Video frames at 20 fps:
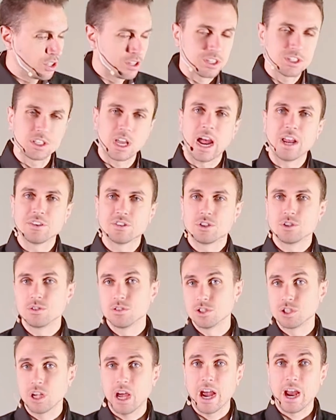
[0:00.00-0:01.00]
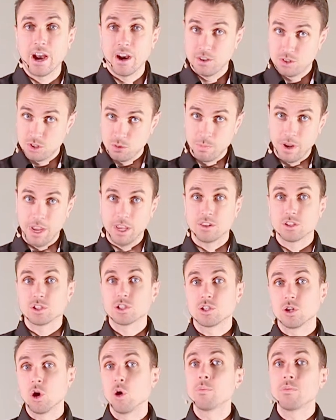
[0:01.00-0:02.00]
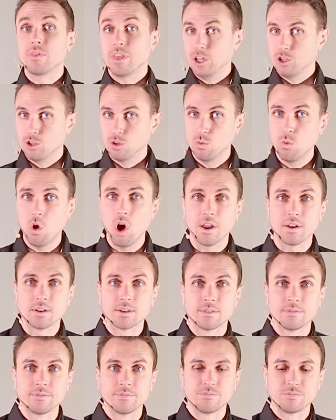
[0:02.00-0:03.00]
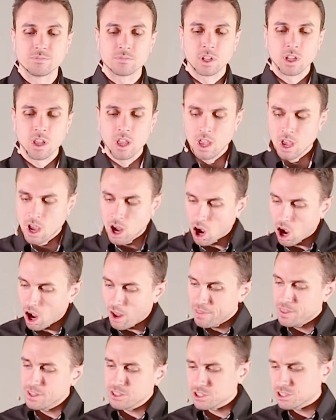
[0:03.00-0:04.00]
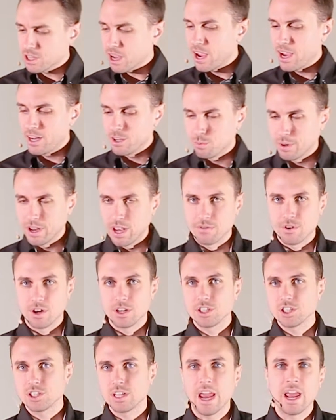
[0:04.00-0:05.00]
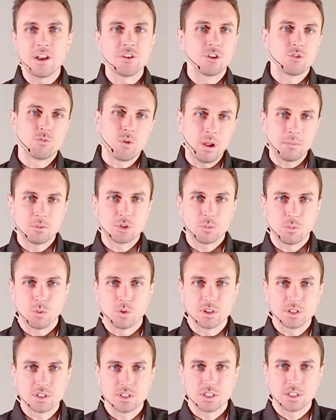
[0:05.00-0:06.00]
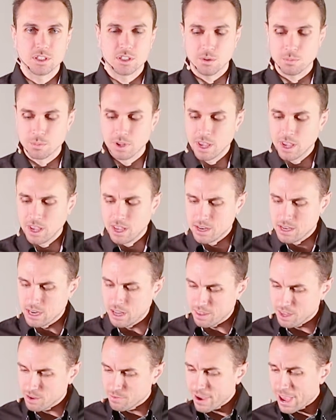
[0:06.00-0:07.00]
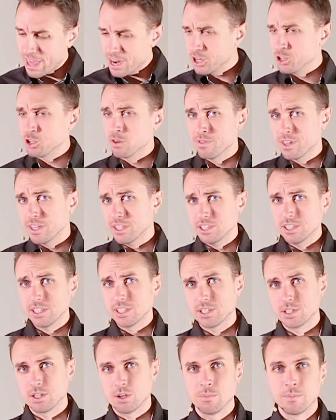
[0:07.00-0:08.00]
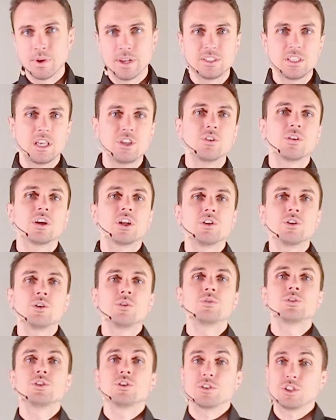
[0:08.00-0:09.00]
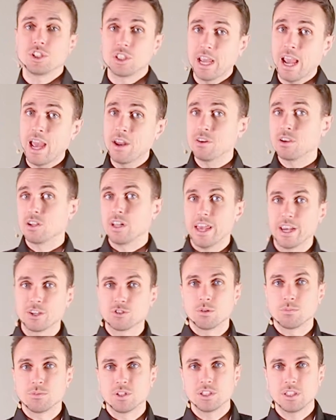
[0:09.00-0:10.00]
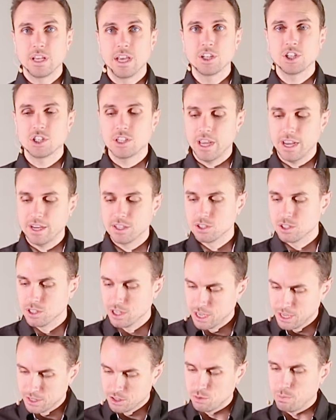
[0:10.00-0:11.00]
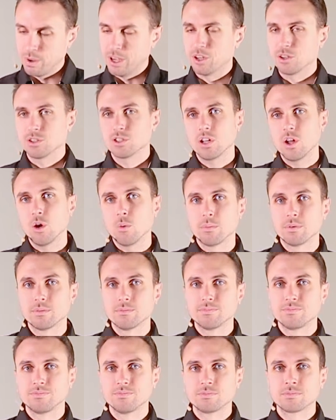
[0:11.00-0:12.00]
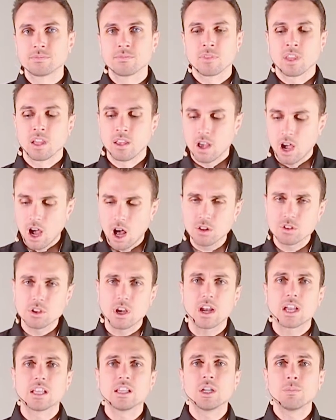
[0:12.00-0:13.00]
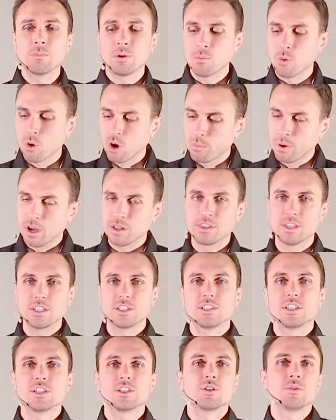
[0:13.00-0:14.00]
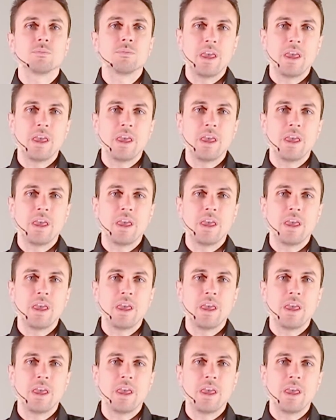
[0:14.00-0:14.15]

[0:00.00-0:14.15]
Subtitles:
the sizes you desire to make the slope that you want. On this side, we have our standard ramp support system. Now the advantage of this system is that you can use your standard legs from your stage decks to make your slope. I'll talk a little bit more about this system